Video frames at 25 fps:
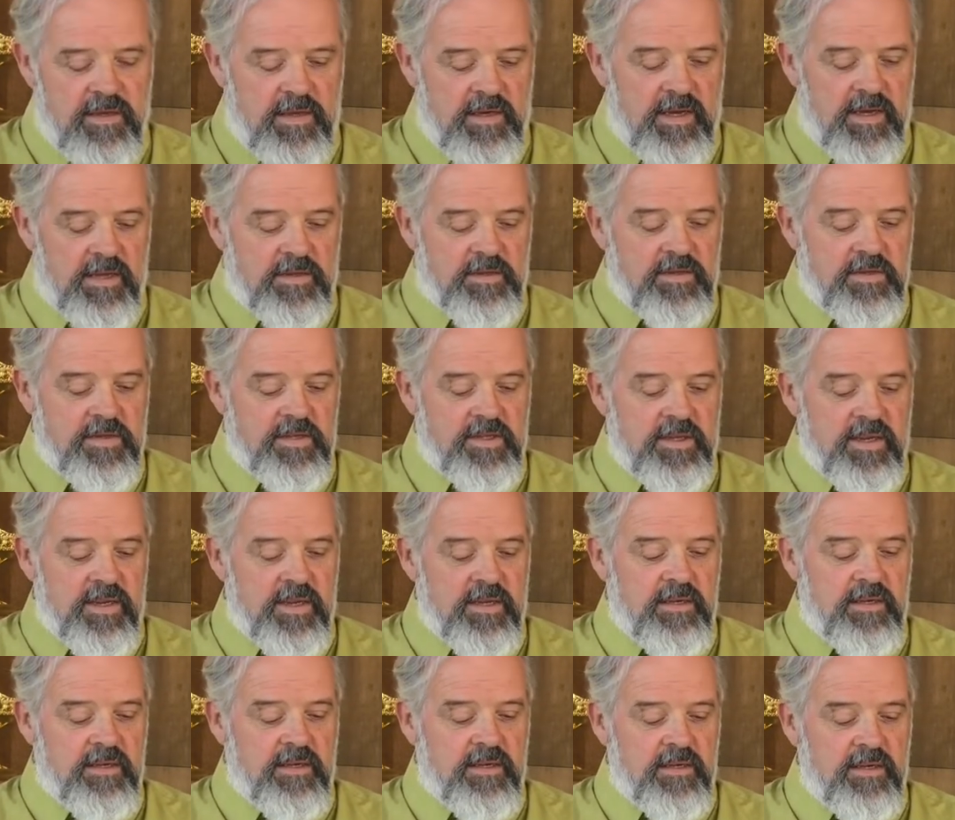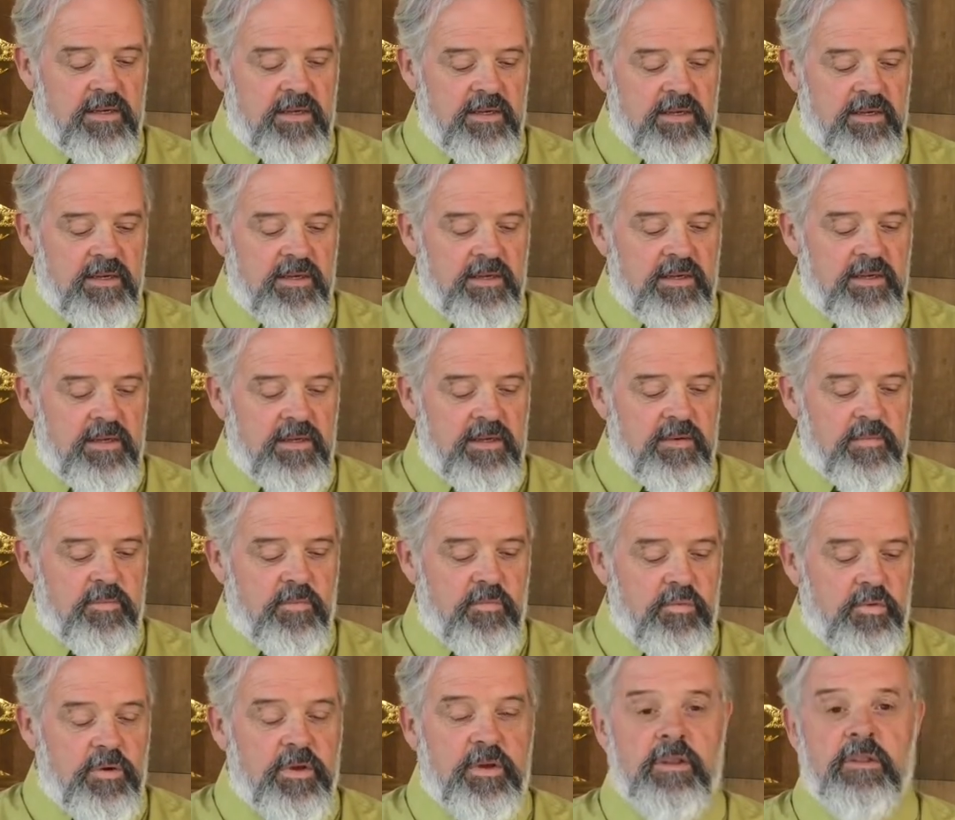As he said,
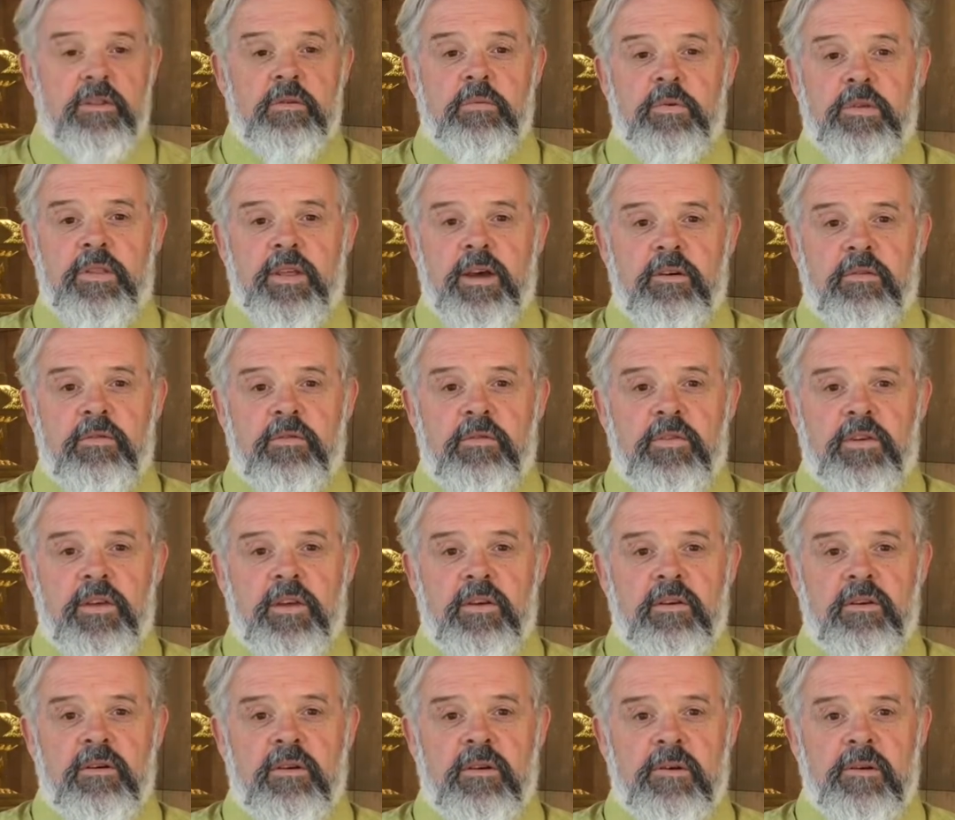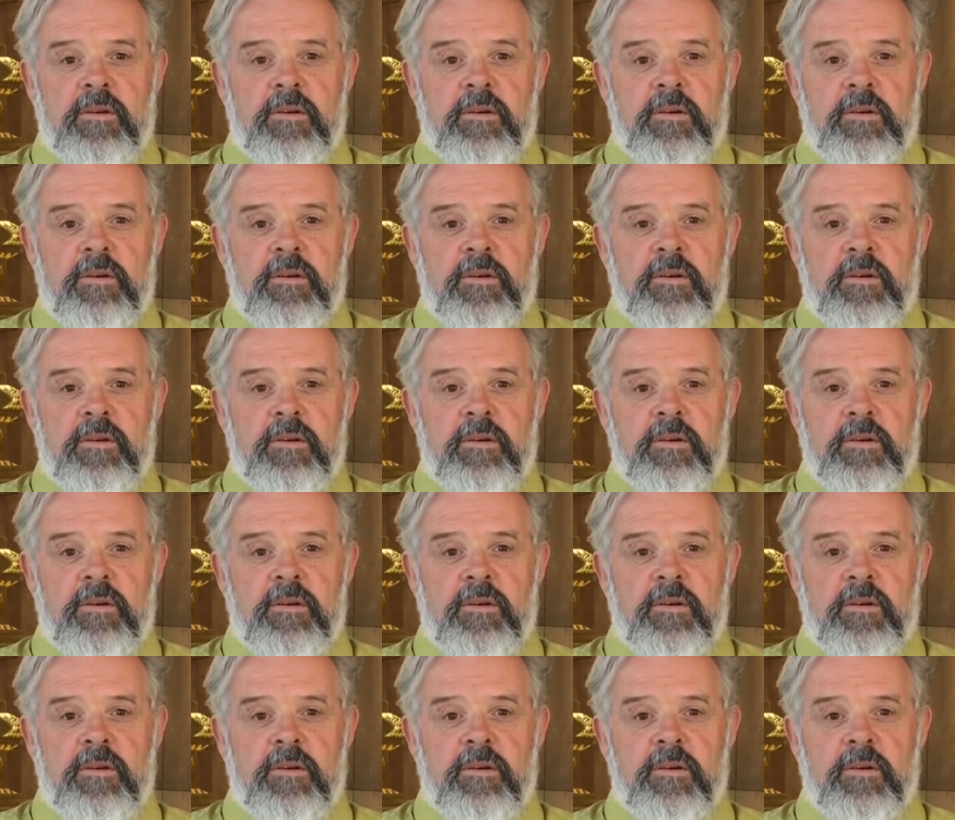breathe without fear.